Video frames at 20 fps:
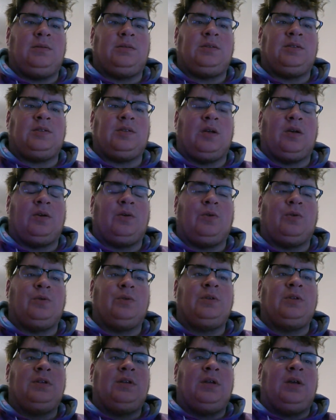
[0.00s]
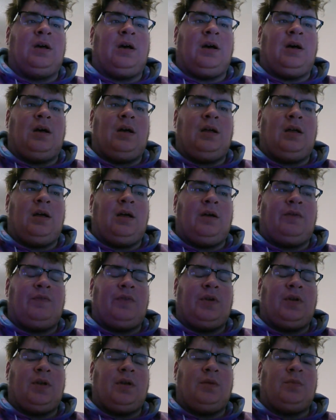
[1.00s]
so I
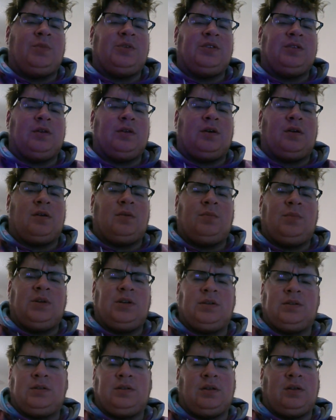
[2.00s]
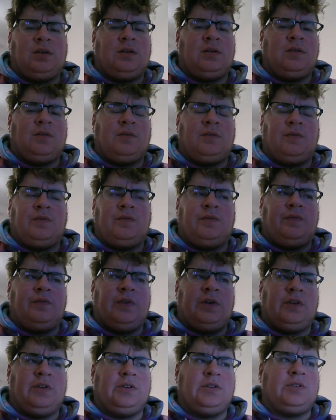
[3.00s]
have a bizarre mix of
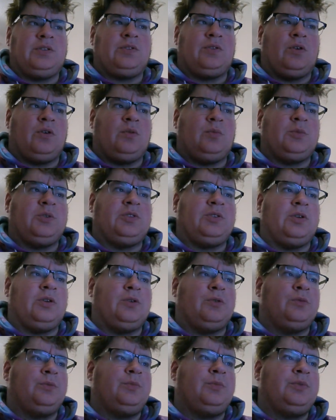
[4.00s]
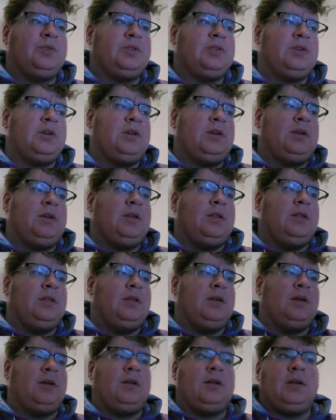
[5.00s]
various chromosomes
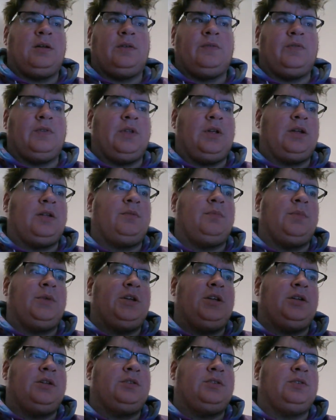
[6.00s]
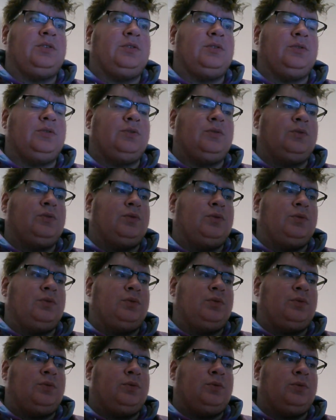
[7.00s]
that have led me
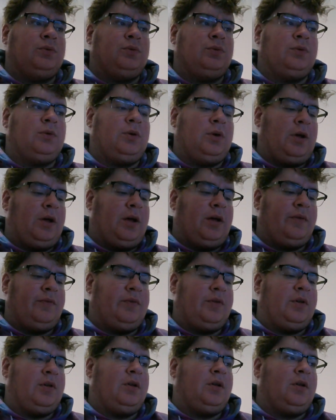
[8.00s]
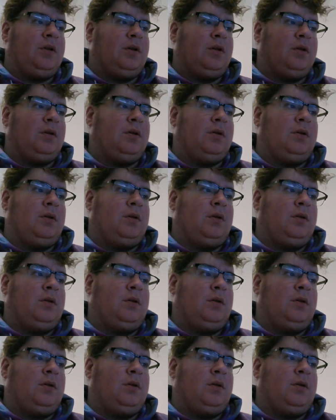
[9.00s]
to having,